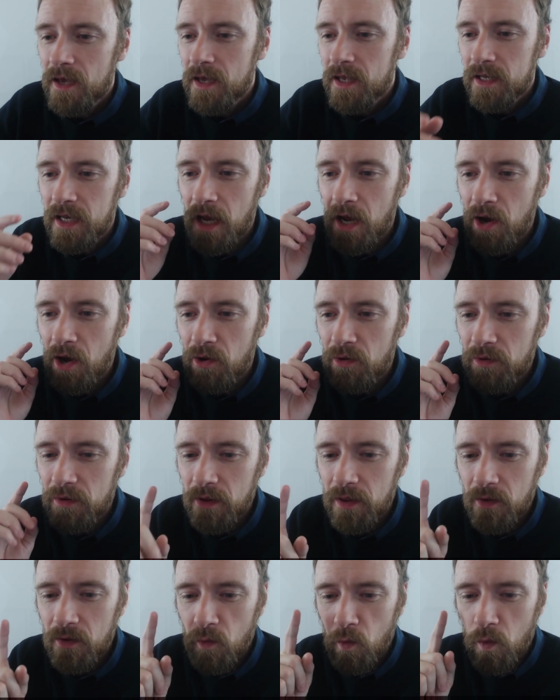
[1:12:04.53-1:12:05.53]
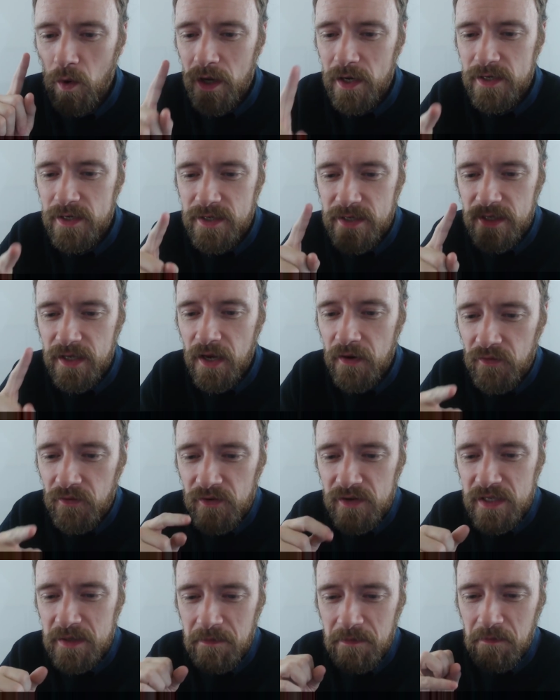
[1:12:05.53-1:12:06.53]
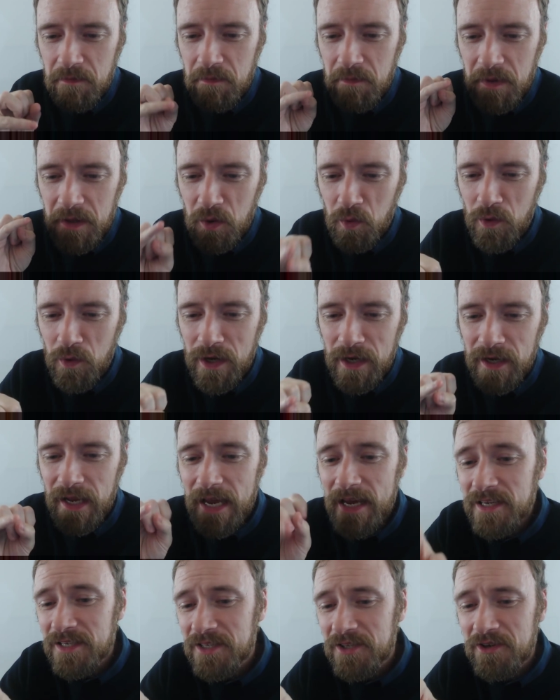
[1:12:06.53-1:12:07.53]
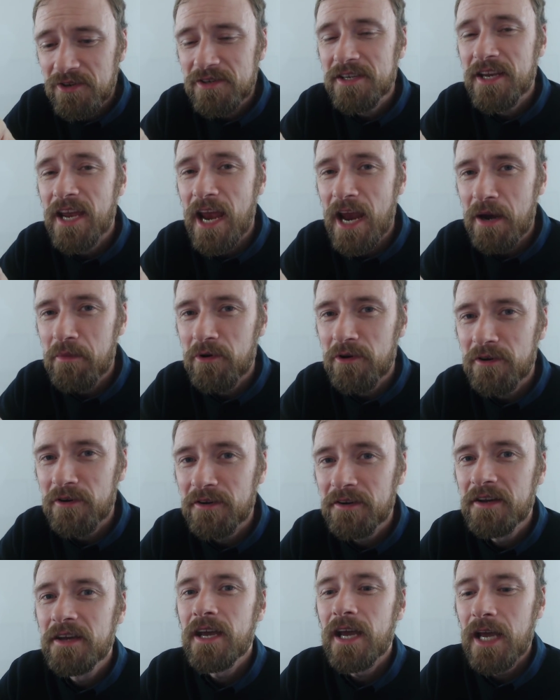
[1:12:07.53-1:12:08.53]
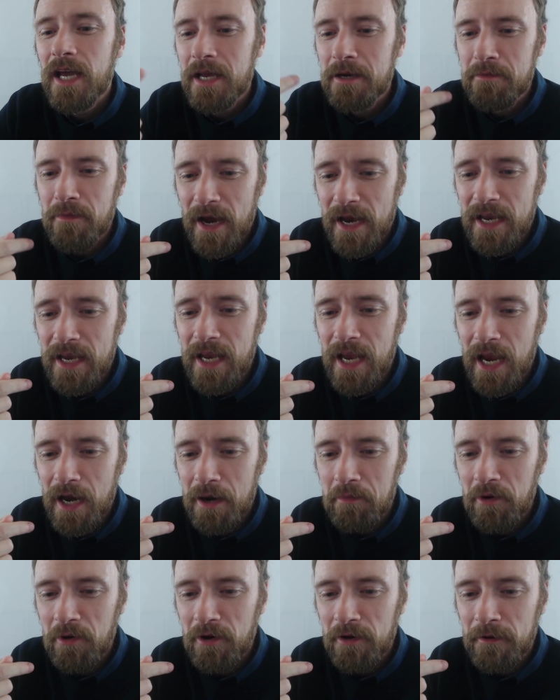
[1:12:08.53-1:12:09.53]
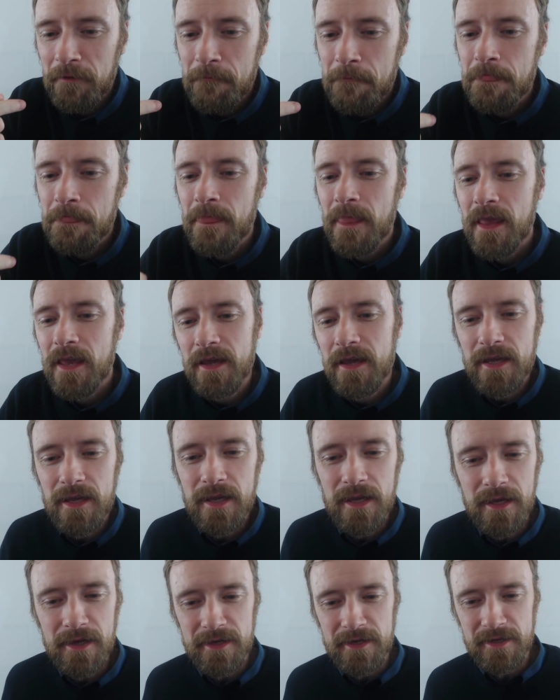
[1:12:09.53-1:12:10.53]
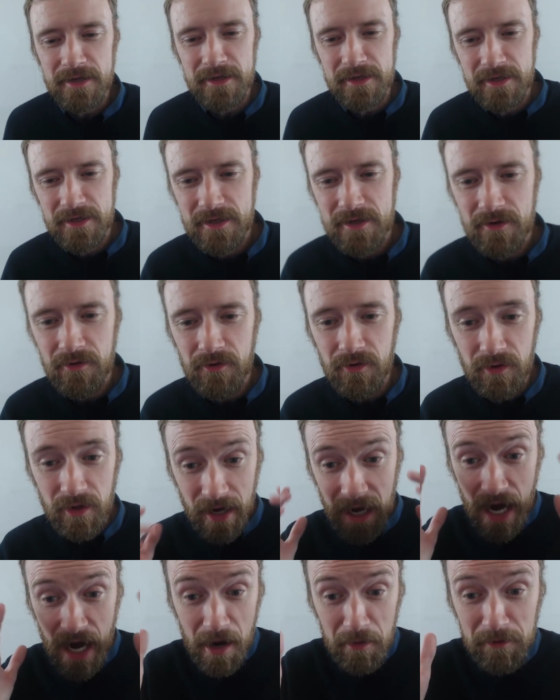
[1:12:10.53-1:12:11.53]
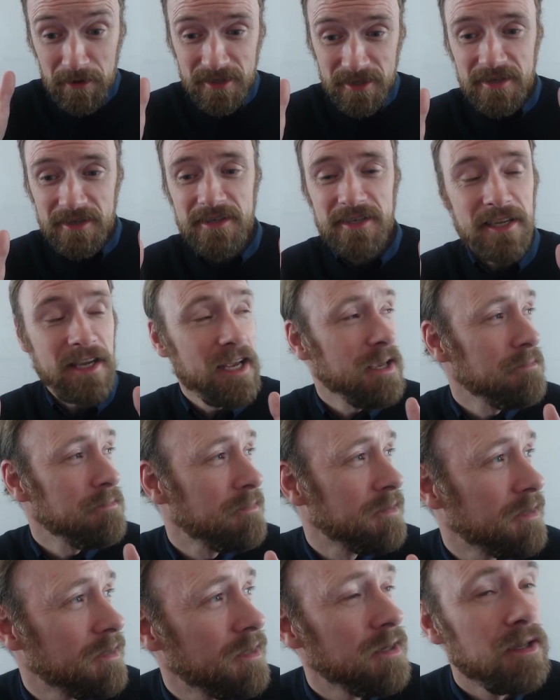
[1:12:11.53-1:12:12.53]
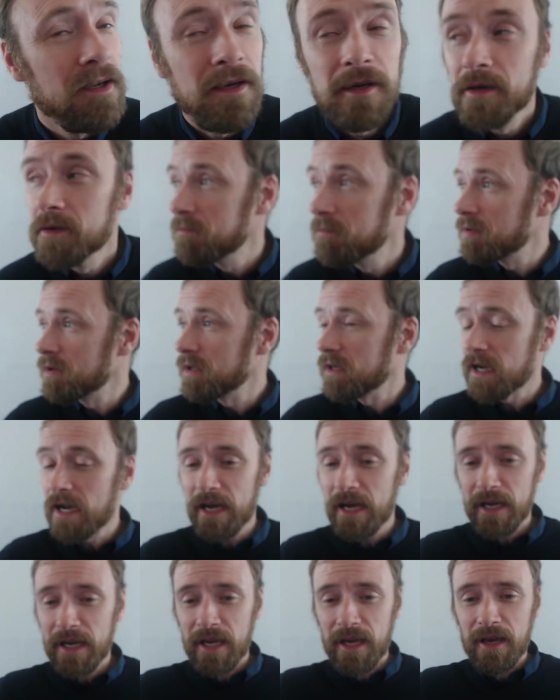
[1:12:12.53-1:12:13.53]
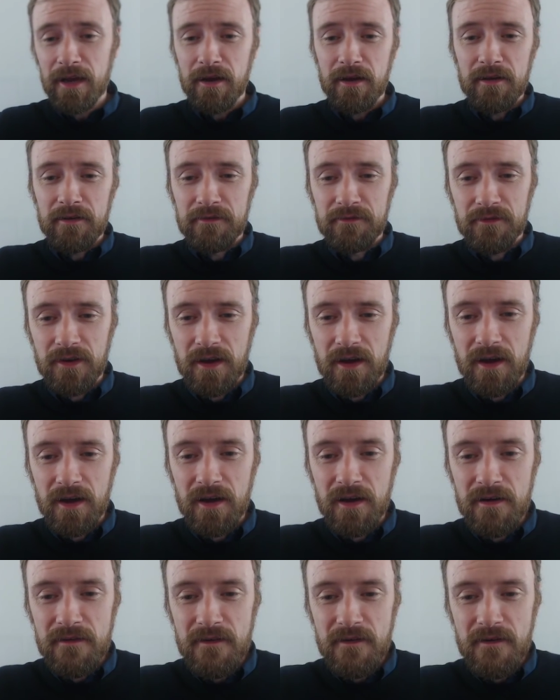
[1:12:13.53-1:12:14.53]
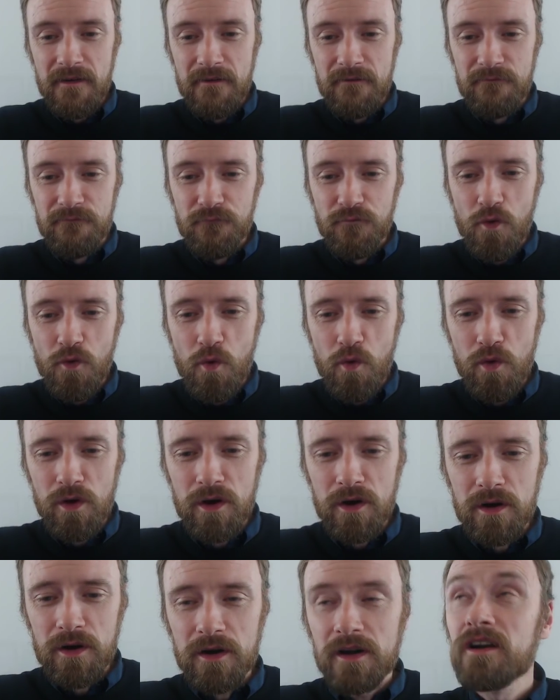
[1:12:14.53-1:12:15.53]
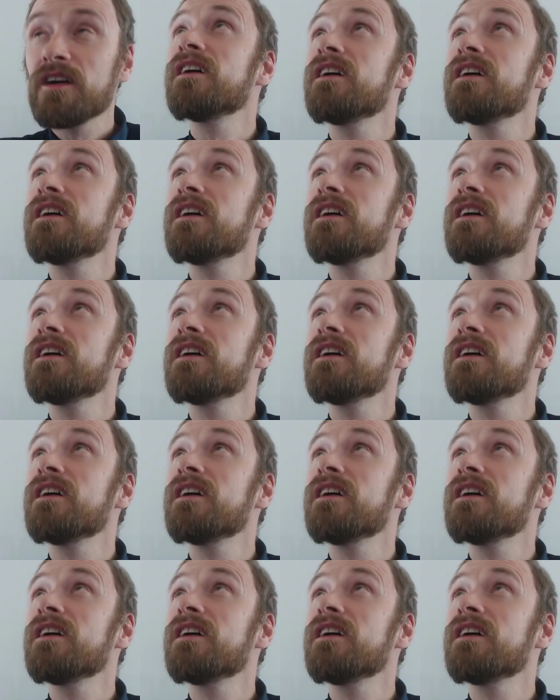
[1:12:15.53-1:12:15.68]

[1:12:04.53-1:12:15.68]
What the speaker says: Now, what is the difference between Esther's camera and my camera is the camera is the same, but I have 5